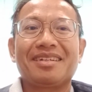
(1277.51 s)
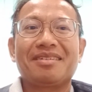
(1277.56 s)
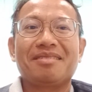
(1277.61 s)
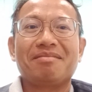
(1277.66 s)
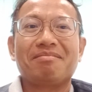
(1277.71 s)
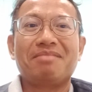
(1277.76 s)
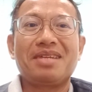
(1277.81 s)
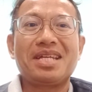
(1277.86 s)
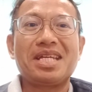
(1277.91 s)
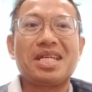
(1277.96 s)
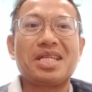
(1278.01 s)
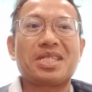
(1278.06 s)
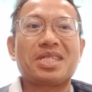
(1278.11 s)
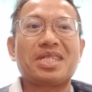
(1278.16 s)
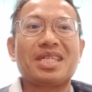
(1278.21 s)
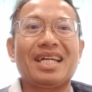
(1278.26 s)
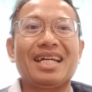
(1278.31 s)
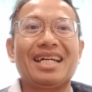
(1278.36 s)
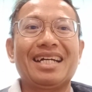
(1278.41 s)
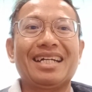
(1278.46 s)
please
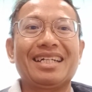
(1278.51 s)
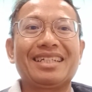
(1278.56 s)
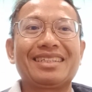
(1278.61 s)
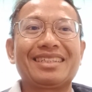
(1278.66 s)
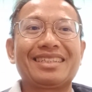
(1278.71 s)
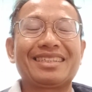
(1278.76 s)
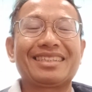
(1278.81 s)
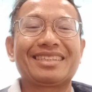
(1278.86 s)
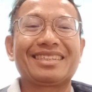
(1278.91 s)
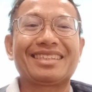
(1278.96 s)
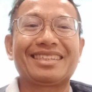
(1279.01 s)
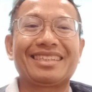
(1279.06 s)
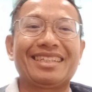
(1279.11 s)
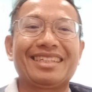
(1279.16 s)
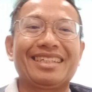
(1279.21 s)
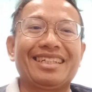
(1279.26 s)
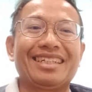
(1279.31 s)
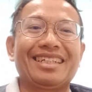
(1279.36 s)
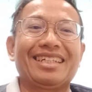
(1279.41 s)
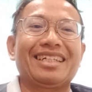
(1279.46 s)

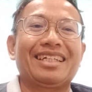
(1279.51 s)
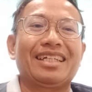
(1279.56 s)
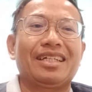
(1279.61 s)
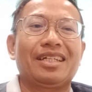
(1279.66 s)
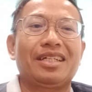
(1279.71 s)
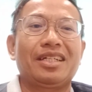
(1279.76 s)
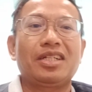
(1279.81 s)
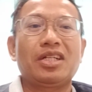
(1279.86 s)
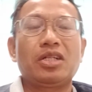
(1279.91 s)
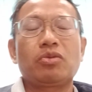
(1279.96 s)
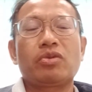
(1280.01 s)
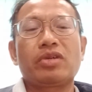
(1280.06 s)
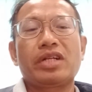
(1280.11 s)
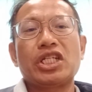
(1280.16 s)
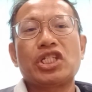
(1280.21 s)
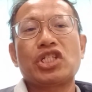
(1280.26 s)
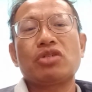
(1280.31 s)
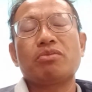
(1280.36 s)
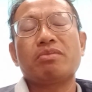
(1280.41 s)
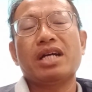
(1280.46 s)
don't
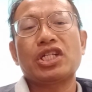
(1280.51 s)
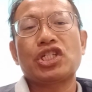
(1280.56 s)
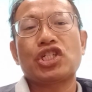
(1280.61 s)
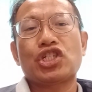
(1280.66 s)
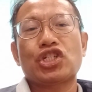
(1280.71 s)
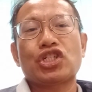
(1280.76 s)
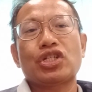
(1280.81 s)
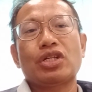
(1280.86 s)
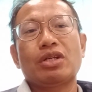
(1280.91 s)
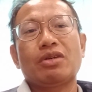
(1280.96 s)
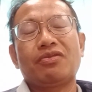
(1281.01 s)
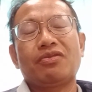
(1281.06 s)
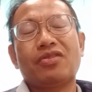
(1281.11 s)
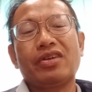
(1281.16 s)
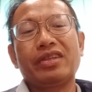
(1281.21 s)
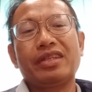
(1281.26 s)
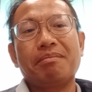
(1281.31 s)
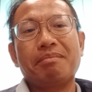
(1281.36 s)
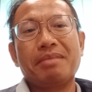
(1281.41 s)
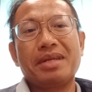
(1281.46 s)
worry too much for
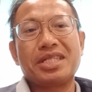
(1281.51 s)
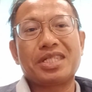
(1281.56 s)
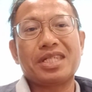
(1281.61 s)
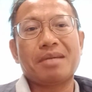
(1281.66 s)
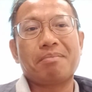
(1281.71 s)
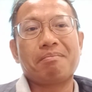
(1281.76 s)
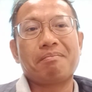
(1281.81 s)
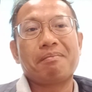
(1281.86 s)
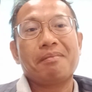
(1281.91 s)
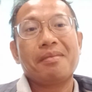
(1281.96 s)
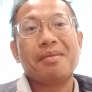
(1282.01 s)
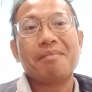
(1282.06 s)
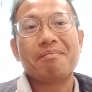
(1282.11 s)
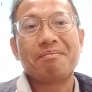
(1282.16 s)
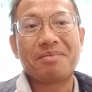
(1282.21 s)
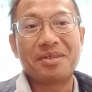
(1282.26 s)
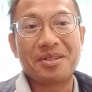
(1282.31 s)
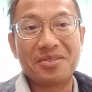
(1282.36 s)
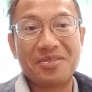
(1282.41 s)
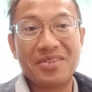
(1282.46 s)
the midterm,
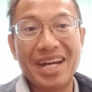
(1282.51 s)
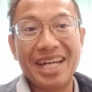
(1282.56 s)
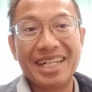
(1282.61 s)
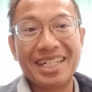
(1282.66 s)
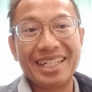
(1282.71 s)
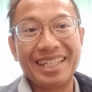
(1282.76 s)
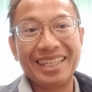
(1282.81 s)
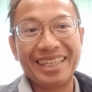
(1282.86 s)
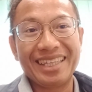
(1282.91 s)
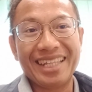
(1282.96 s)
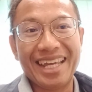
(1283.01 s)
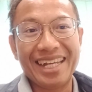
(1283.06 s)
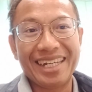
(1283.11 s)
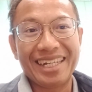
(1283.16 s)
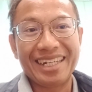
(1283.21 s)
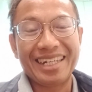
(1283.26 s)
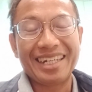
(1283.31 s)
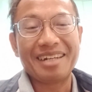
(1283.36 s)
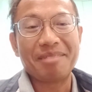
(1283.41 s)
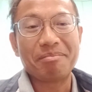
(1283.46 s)

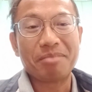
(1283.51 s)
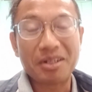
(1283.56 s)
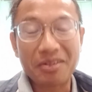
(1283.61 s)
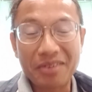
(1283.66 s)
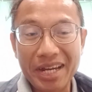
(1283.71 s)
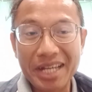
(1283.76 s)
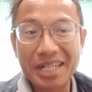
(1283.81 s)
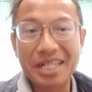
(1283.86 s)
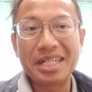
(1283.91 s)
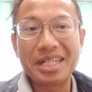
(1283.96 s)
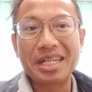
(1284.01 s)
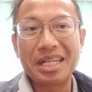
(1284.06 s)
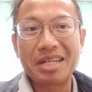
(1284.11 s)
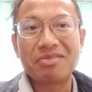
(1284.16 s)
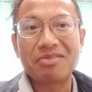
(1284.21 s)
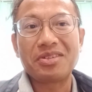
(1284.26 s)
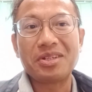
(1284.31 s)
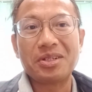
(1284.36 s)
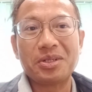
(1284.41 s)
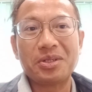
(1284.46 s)
provided
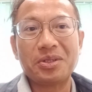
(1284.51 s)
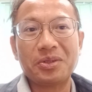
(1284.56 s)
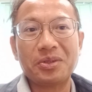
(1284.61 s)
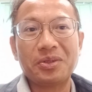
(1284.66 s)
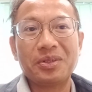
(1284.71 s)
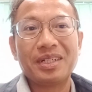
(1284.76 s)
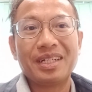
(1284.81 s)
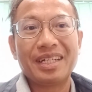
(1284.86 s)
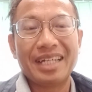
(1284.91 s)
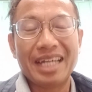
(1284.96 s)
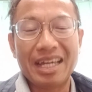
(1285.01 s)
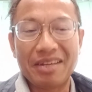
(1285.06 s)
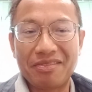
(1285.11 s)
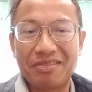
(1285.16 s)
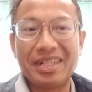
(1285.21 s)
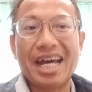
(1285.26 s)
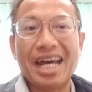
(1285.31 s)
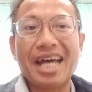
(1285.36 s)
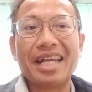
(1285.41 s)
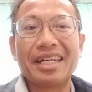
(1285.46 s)
if you have
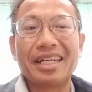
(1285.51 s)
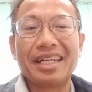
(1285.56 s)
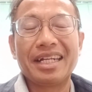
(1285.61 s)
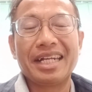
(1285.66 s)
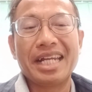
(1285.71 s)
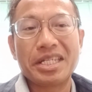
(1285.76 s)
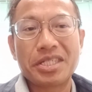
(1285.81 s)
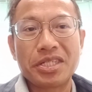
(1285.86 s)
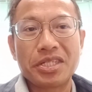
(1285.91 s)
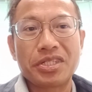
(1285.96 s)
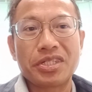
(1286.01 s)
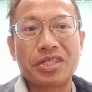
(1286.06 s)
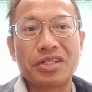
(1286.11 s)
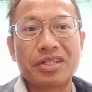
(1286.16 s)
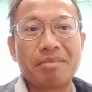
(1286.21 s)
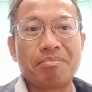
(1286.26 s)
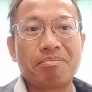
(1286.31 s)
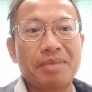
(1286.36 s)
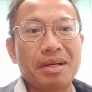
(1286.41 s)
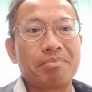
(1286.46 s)
done the
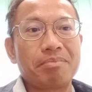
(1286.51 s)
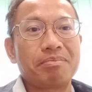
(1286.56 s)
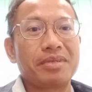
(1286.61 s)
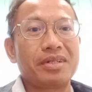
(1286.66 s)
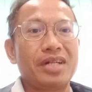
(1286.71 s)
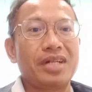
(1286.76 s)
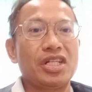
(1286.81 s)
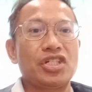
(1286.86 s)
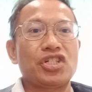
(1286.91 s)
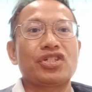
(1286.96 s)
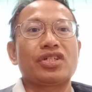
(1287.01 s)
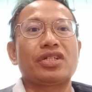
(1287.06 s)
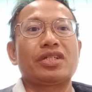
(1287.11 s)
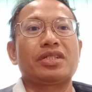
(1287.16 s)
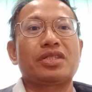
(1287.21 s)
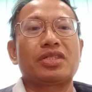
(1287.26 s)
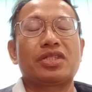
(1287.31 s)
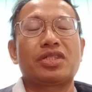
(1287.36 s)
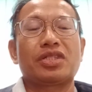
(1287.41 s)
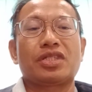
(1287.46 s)
necessary
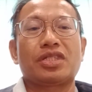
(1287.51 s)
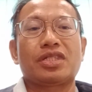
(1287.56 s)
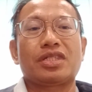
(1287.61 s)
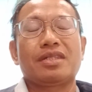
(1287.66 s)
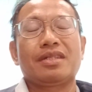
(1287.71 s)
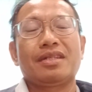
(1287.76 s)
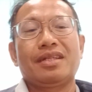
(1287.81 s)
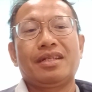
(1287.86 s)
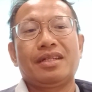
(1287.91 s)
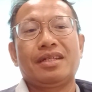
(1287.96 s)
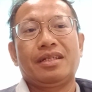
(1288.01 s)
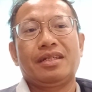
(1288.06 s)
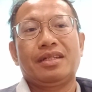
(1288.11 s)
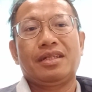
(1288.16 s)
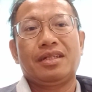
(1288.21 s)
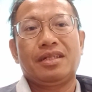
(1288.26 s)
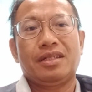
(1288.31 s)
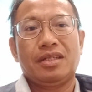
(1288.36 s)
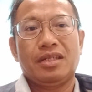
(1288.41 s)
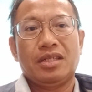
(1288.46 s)
preparations.
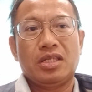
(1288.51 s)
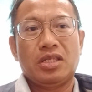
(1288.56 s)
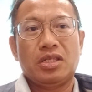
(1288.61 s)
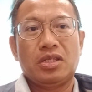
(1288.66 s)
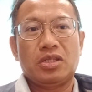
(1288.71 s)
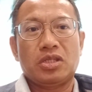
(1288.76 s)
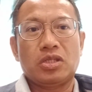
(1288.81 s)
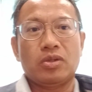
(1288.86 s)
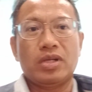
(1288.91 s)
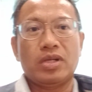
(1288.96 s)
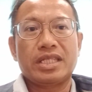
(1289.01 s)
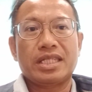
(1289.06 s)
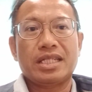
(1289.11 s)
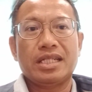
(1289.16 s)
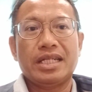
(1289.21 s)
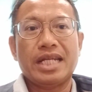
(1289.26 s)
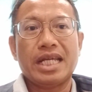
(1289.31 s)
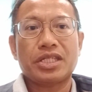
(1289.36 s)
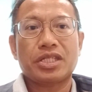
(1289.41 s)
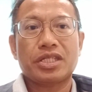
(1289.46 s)
So until
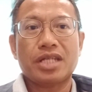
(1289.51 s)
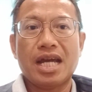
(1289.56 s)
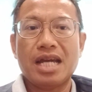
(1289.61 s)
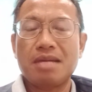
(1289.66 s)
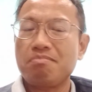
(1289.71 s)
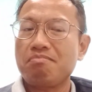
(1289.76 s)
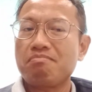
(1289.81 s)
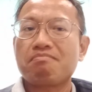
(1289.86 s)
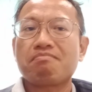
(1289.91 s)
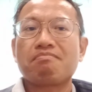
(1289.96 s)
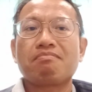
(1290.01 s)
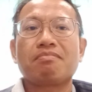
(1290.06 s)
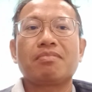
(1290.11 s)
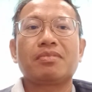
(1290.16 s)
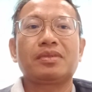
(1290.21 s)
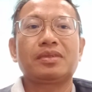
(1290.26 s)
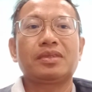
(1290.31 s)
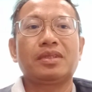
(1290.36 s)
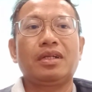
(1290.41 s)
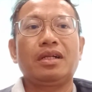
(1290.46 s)
next time,
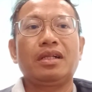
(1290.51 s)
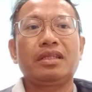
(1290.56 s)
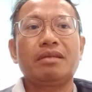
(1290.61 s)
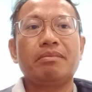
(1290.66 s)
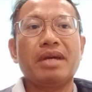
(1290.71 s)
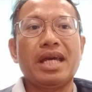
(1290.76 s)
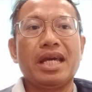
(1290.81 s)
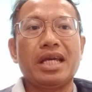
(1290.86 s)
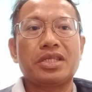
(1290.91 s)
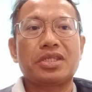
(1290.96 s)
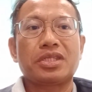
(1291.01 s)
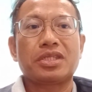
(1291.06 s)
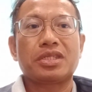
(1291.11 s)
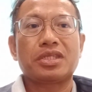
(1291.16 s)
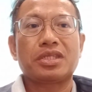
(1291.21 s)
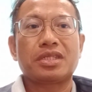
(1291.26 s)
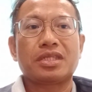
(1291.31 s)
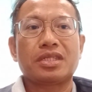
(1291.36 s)
all the best.